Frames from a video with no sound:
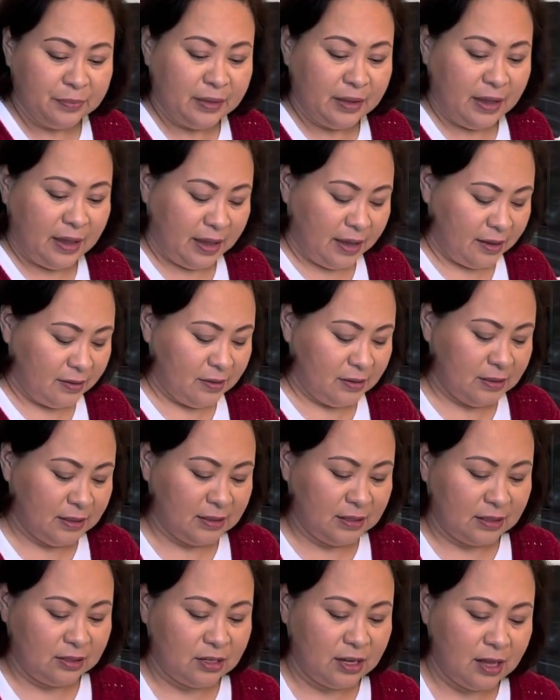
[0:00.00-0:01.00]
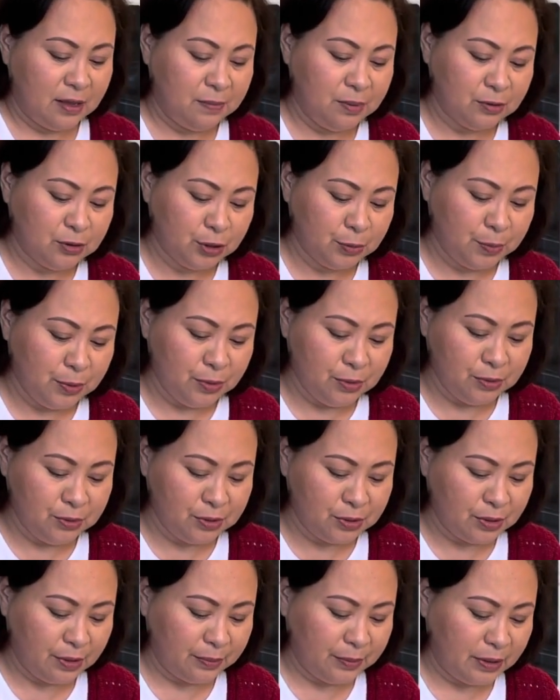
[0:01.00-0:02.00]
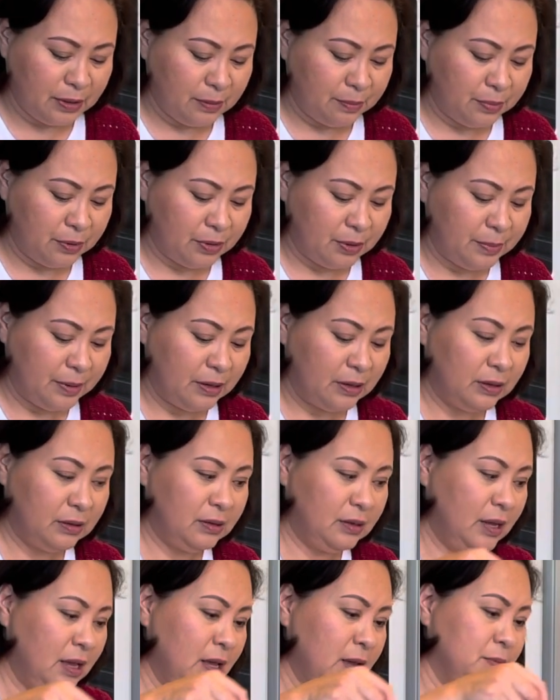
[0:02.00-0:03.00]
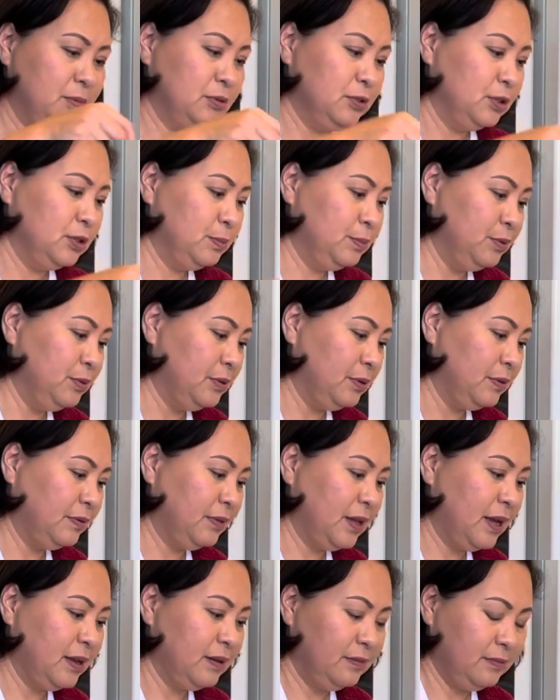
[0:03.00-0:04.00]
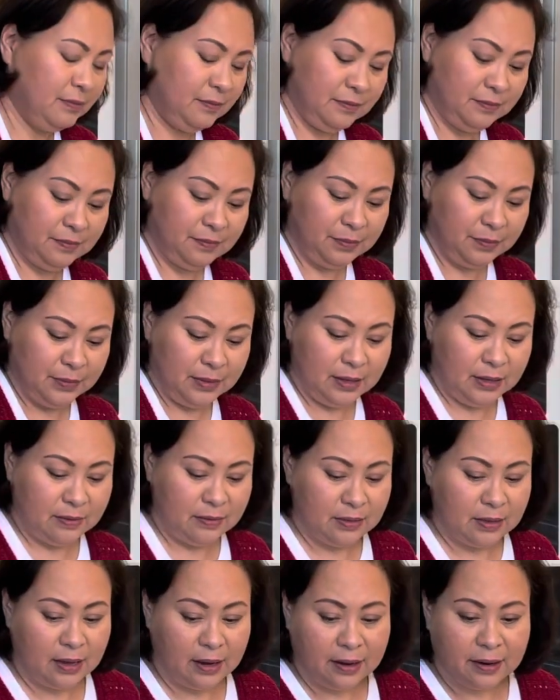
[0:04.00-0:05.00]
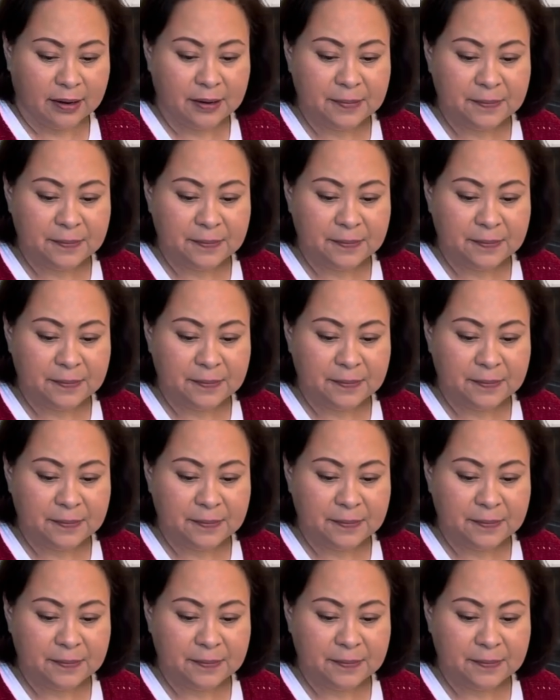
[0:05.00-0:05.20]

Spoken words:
And this is a tablespoon, so I'm going to put about a tablespoon of that in there.